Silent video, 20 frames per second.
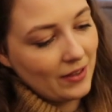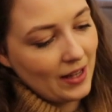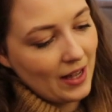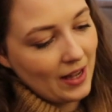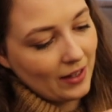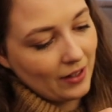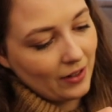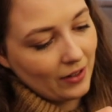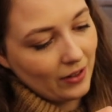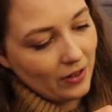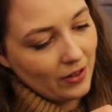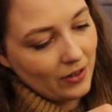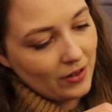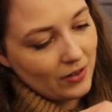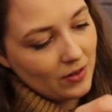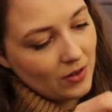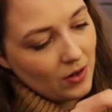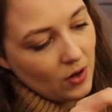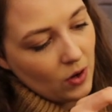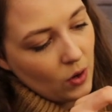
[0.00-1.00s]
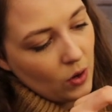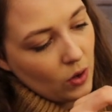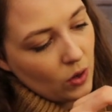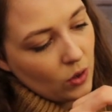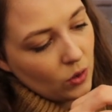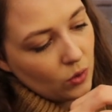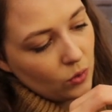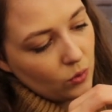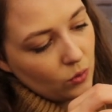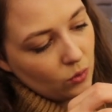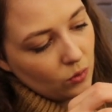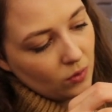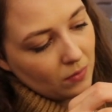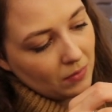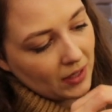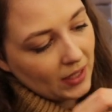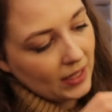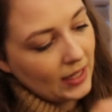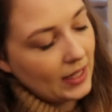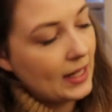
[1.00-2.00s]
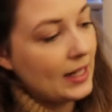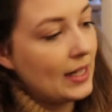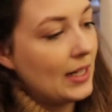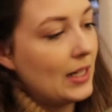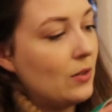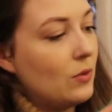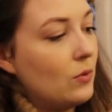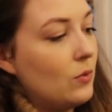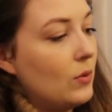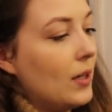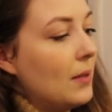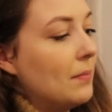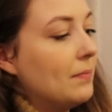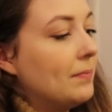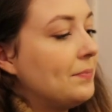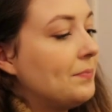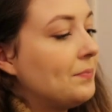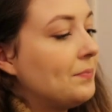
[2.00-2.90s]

that a go. Oh, I'm gonna eat it all up.